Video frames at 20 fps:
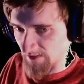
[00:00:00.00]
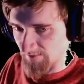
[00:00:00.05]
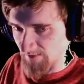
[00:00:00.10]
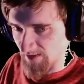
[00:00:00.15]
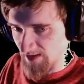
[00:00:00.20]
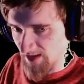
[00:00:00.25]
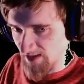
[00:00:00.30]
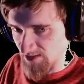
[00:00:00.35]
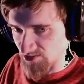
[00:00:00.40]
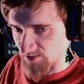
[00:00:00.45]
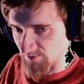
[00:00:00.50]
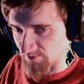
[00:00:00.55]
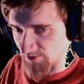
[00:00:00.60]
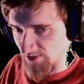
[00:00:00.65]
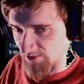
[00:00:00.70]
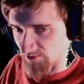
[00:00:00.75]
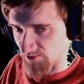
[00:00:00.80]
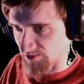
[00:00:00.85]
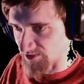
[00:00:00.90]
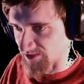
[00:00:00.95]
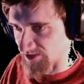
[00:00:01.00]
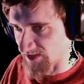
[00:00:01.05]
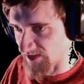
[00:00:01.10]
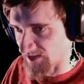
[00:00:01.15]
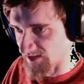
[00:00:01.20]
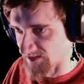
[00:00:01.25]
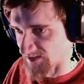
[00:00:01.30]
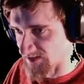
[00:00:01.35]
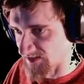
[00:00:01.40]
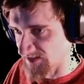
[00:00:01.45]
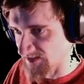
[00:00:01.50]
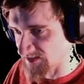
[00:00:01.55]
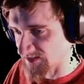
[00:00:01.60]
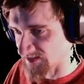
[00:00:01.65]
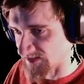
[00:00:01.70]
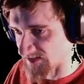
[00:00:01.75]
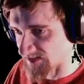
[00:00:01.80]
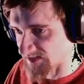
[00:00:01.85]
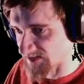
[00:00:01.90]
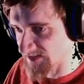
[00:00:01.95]
I'm going to actually prioritize this
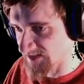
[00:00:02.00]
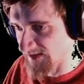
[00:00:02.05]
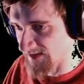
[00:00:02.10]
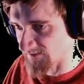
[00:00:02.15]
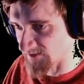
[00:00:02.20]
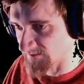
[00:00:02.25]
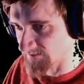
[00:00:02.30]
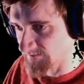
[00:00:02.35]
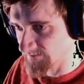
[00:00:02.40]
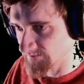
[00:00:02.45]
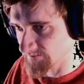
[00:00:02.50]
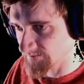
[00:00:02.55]
to 7.